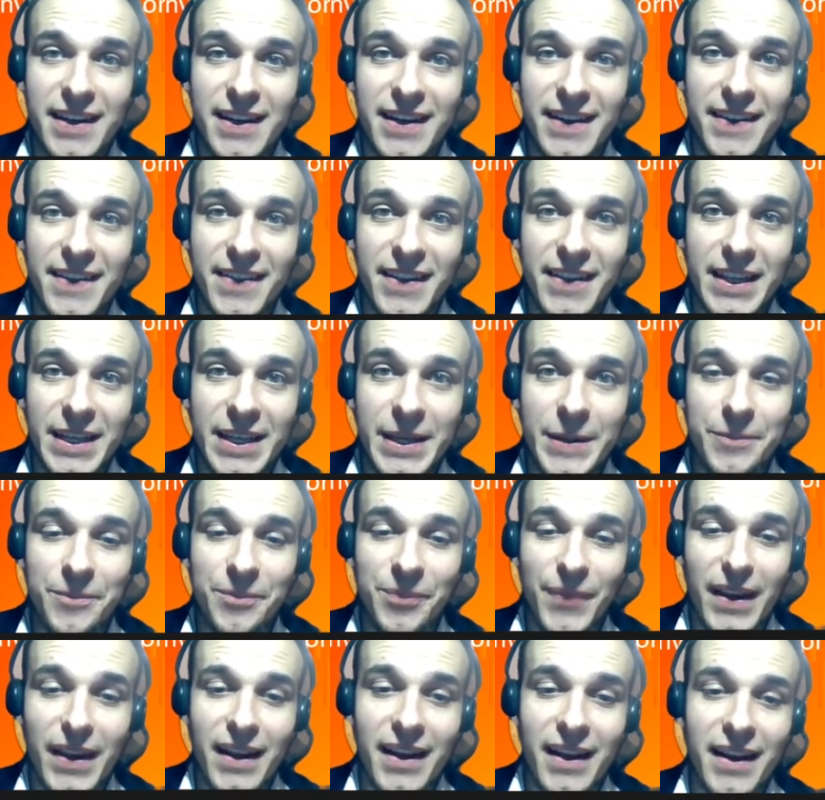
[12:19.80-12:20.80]
the
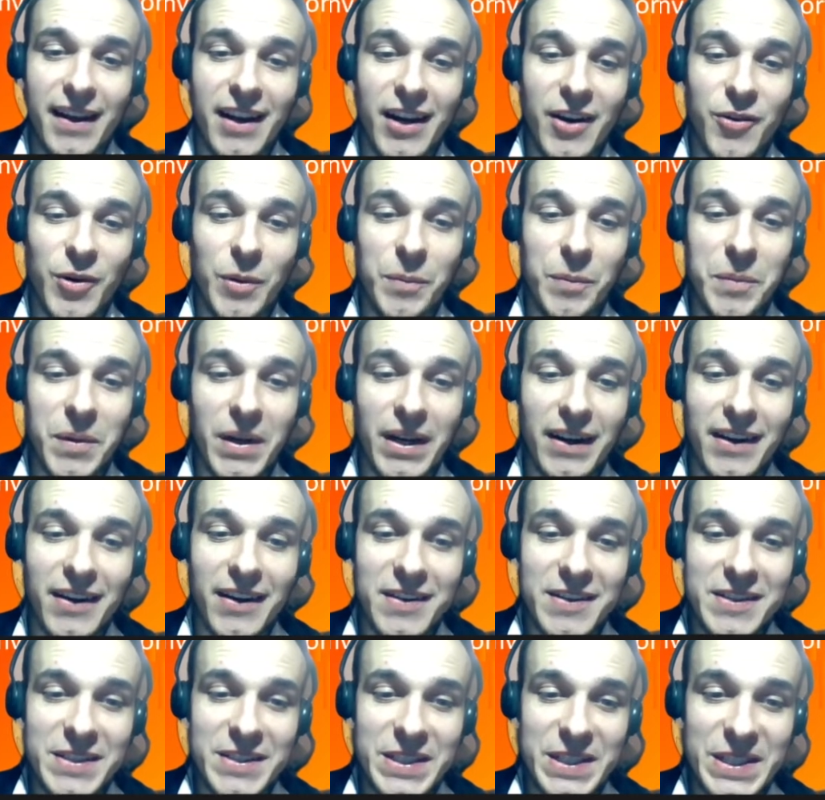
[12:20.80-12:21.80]

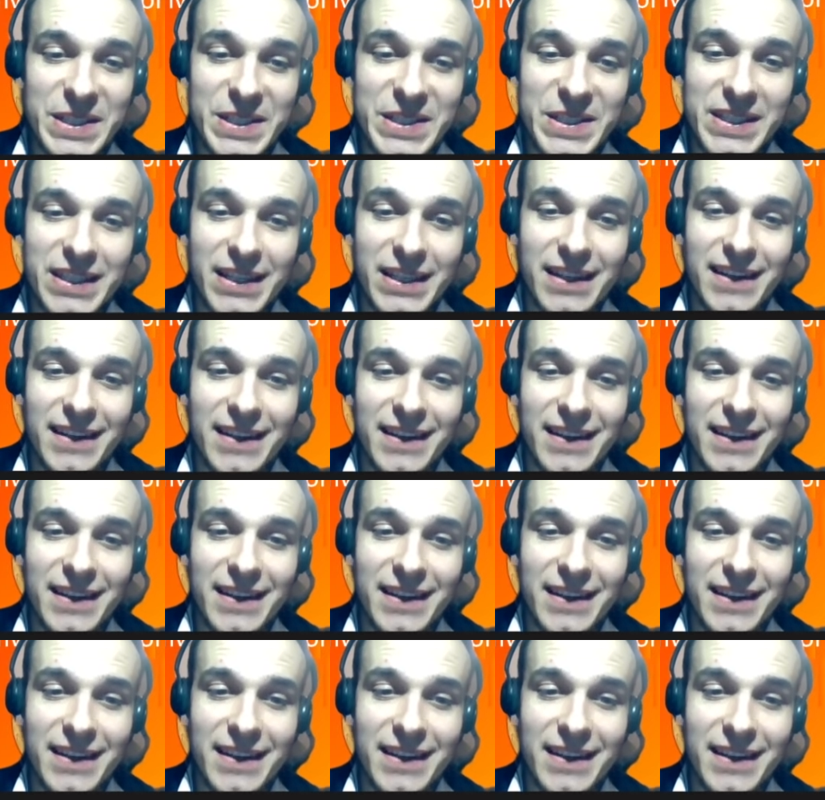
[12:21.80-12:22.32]
cryptocurrencies